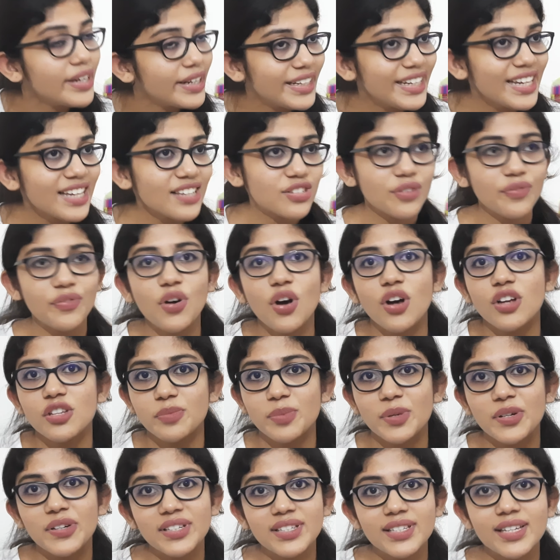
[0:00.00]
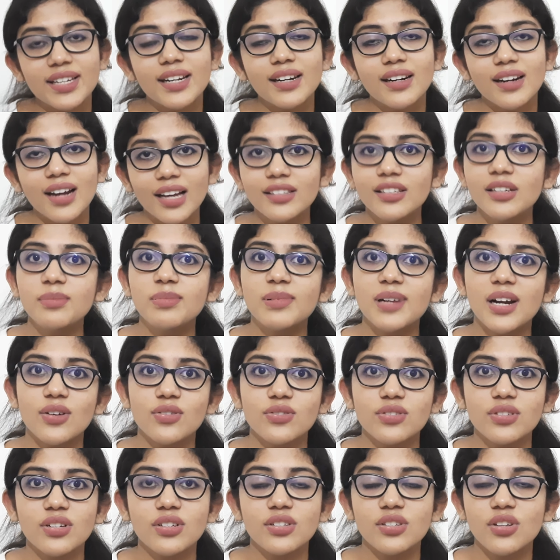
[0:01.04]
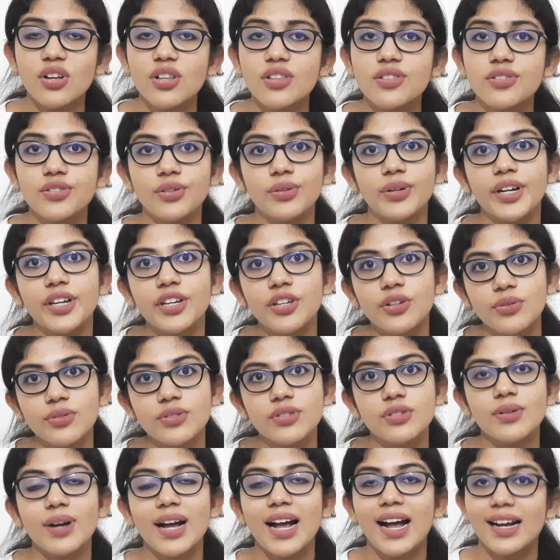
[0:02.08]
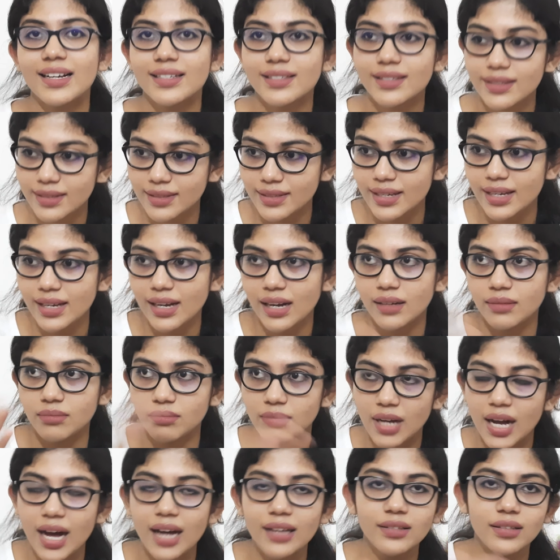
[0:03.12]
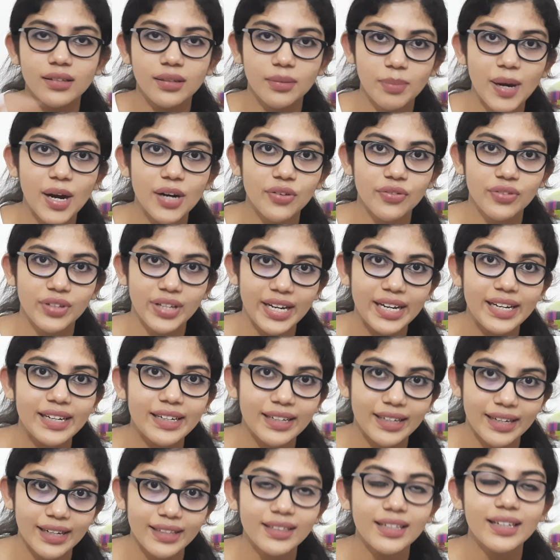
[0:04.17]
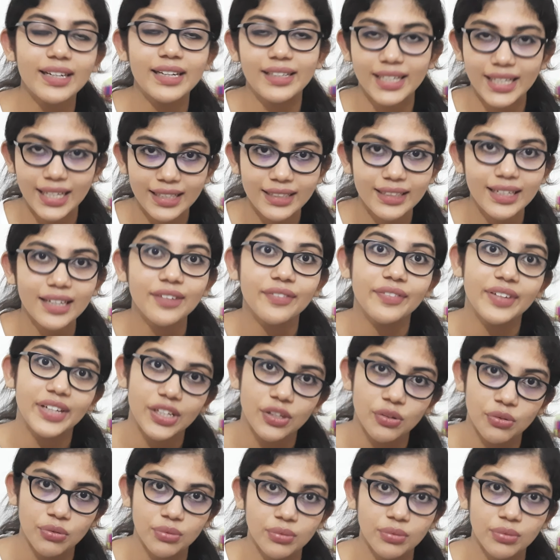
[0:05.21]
Yes, of course, because there are other browsers also you can use to access the other part of the internet that we know.